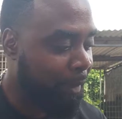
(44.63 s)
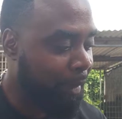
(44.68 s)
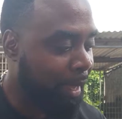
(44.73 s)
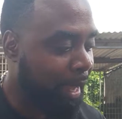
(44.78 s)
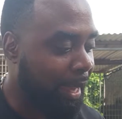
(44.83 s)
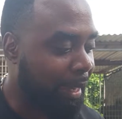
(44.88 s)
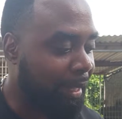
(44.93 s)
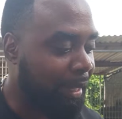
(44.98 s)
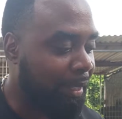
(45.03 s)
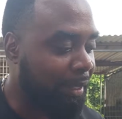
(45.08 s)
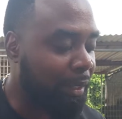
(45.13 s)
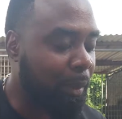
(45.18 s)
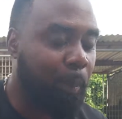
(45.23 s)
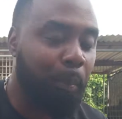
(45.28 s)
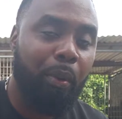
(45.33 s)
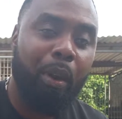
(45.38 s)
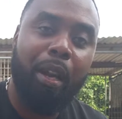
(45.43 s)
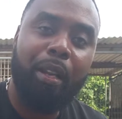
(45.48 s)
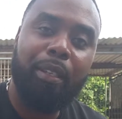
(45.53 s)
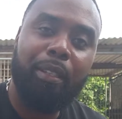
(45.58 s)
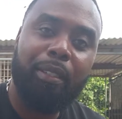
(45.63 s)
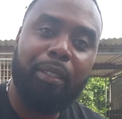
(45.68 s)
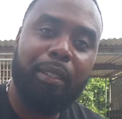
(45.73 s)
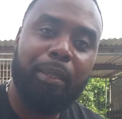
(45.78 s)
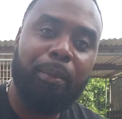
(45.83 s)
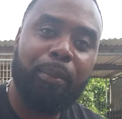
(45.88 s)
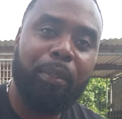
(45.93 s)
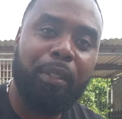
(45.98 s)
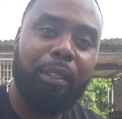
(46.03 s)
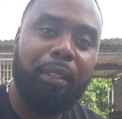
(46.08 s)
I guess the
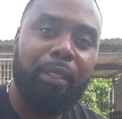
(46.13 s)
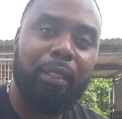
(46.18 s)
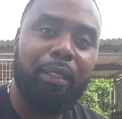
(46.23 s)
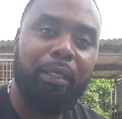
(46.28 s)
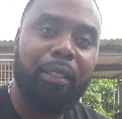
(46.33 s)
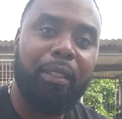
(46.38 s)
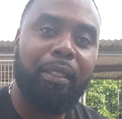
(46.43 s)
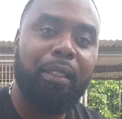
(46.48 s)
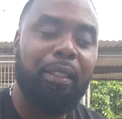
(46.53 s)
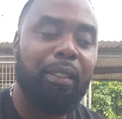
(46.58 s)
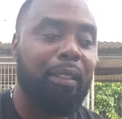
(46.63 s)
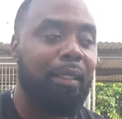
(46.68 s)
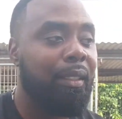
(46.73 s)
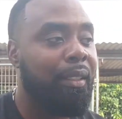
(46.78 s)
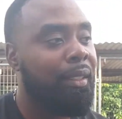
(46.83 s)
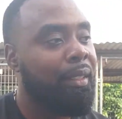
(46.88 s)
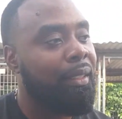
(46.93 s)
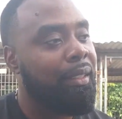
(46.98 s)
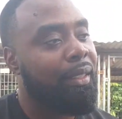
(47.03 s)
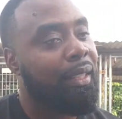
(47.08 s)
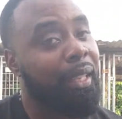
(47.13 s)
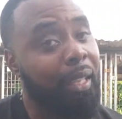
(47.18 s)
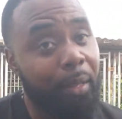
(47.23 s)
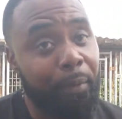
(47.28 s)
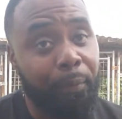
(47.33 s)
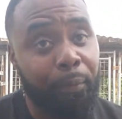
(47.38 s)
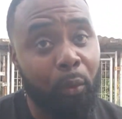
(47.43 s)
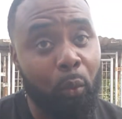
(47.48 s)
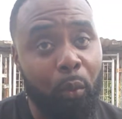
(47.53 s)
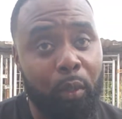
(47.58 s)
partnerships or the
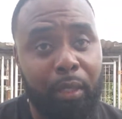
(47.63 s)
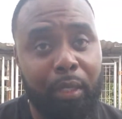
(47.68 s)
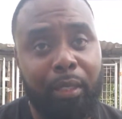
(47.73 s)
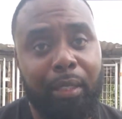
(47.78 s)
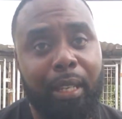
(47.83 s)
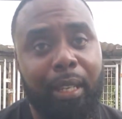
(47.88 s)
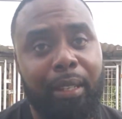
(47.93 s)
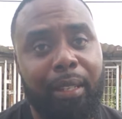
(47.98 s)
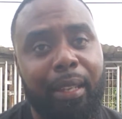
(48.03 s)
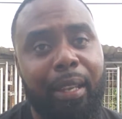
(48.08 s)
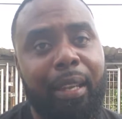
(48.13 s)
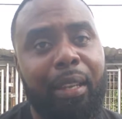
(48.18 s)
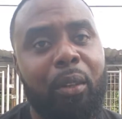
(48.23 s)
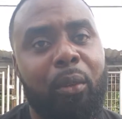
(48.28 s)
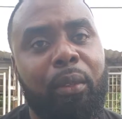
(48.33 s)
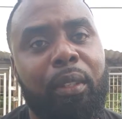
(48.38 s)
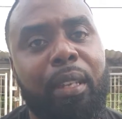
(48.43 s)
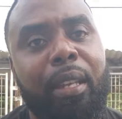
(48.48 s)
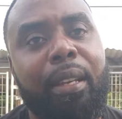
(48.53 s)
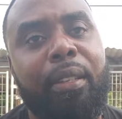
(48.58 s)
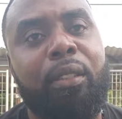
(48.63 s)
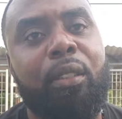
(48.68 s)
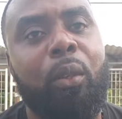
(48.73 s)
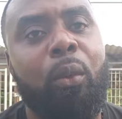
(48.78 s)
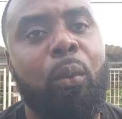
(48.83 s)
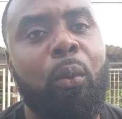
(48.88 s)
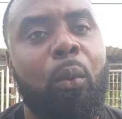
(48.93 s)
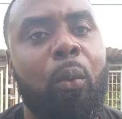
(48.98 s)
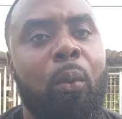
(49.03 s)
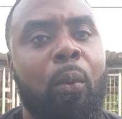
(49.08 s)
influences that I had on cats.
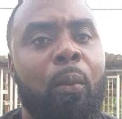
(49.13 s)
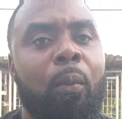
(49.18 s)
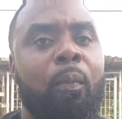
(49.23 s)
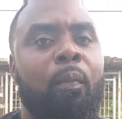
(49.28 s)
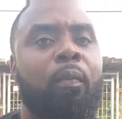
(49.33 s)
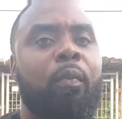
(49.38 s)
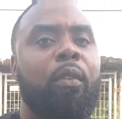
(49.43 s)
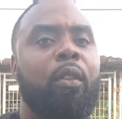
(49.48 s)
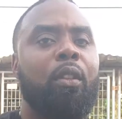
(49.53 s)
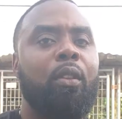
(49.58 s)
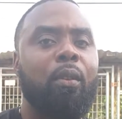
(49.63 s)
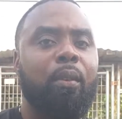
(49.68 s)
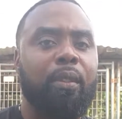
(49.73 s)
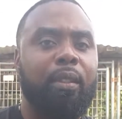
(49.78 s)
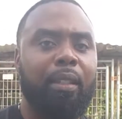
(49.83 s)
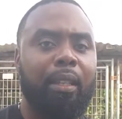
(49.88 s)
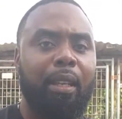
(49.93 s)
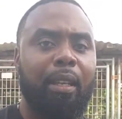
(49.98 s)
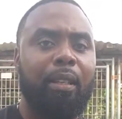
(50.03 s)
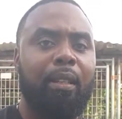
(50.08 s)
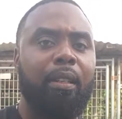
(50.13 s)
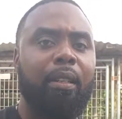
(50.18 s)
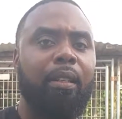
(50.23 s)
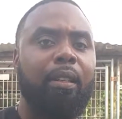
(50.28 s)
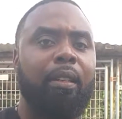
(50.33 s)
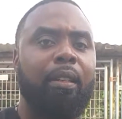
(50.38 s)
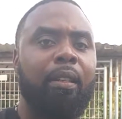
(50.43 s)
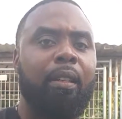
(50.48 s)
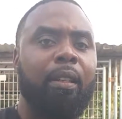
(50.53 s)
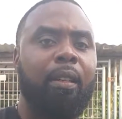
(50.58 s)
So, what I'm saying,
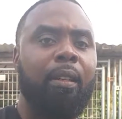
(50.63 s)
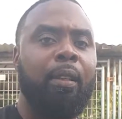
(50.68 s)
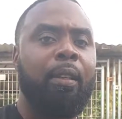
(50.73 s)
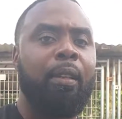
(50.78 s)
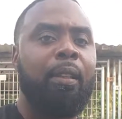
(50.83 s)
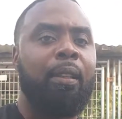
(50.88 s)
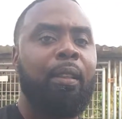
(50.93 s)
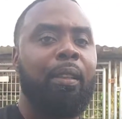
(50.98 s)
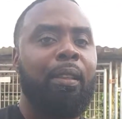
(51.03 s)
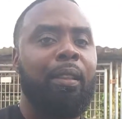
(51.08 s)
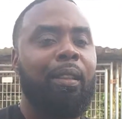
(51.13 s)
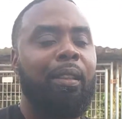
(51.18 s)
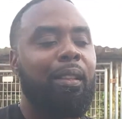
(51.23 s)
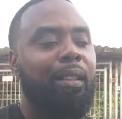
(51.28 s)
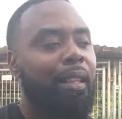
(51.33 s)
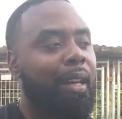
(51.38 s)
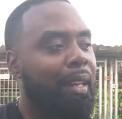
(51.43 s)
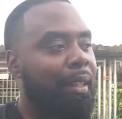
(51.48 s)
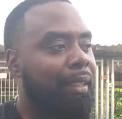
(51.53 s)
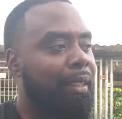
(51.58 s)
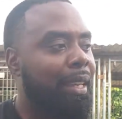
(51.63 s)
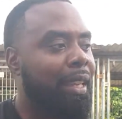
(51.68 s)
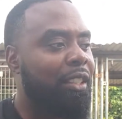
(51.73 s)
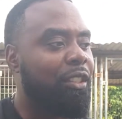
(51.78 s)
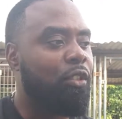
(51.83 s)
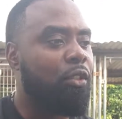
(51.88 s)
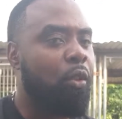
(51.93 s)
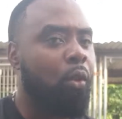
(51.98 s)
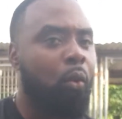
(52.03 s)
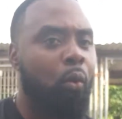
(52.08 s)
a lot of cats
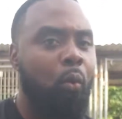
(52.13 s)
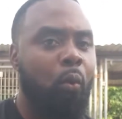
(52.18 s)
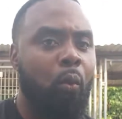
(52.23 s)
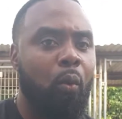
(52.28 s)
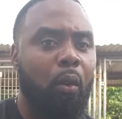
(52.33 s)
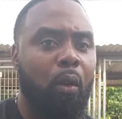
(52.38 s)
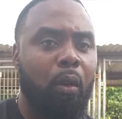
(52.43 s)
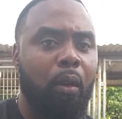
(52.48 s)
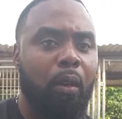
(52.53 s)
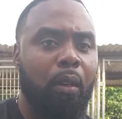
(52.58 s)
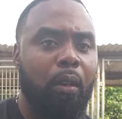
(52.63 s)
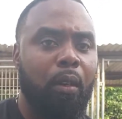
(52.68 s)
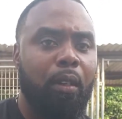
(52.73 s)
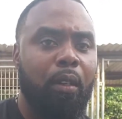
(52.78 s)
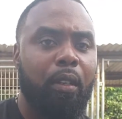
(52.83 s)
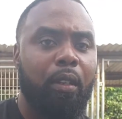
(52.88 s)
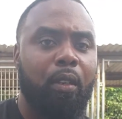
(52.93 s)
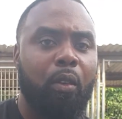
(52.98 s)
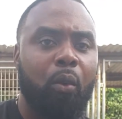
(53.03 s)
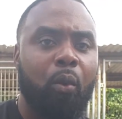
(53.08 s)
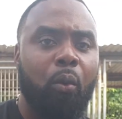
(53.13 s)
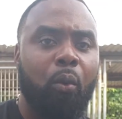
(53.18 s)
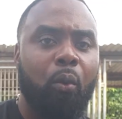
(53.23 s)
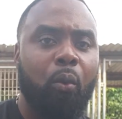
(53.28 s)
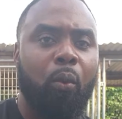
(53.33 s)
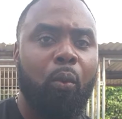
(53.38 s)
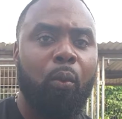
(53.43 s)
know, you know,